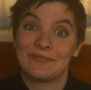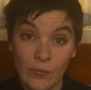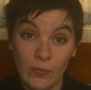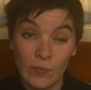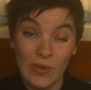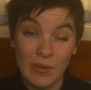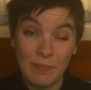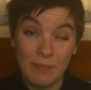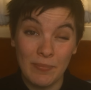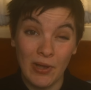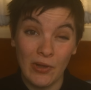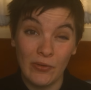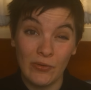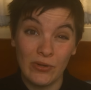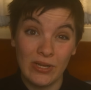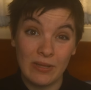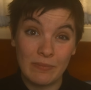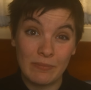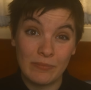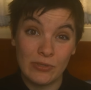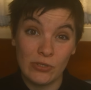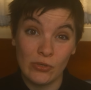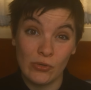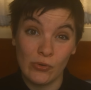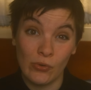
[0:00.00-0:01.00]
We
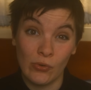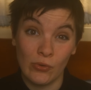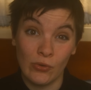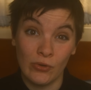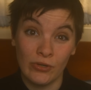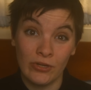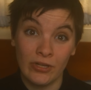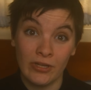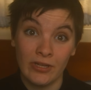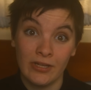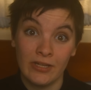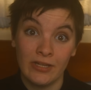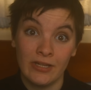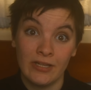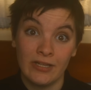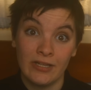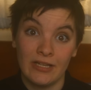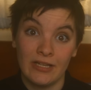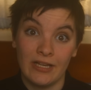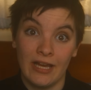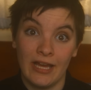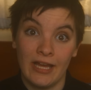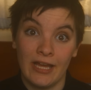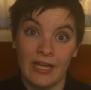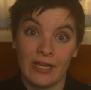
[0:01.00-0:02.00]
Pony Bjorn
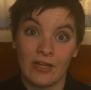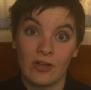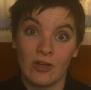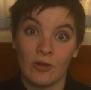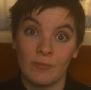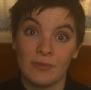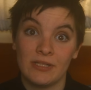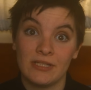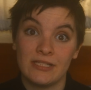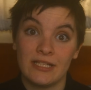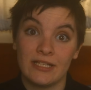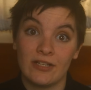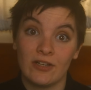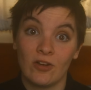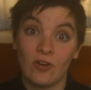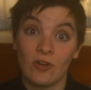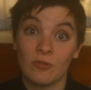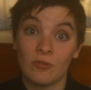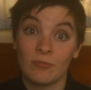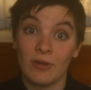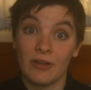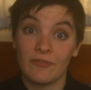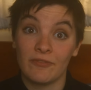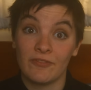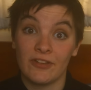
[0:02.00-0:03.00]
uh, commented
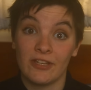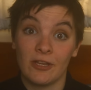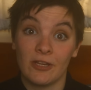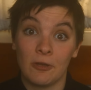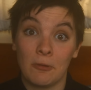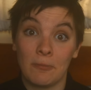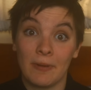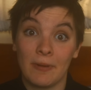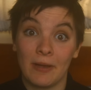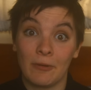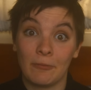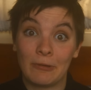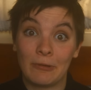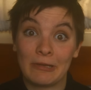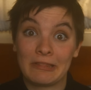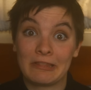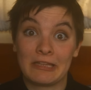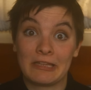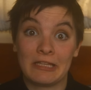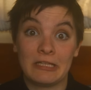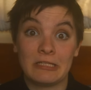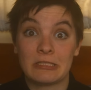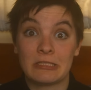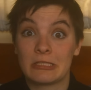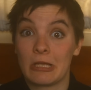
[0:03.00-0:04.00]
on my video about when
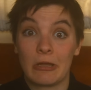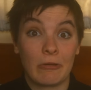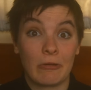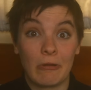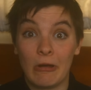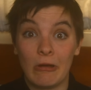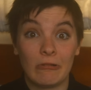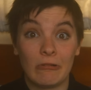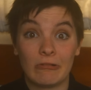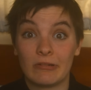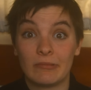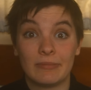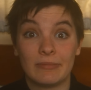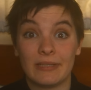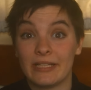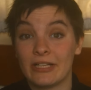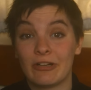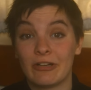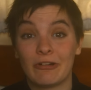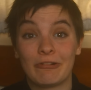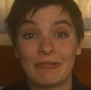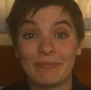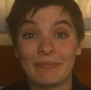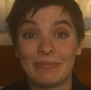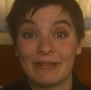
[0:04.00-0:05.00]
things go horribly,
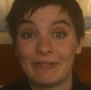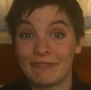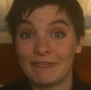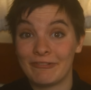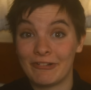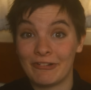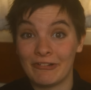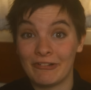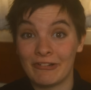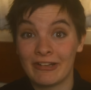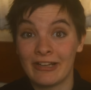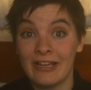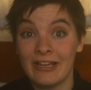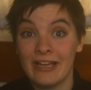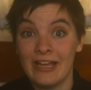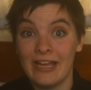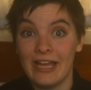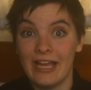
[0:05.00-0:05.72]
horribly wrong.